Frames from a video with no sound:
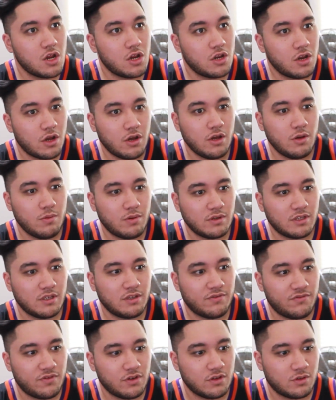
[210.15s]
No, he
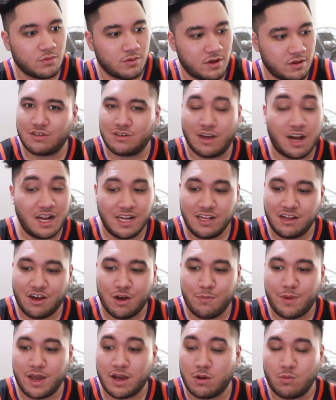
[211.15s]
wasn't the first one. I need to
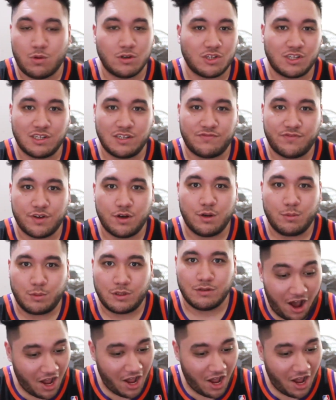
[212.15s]
go back and watch these films.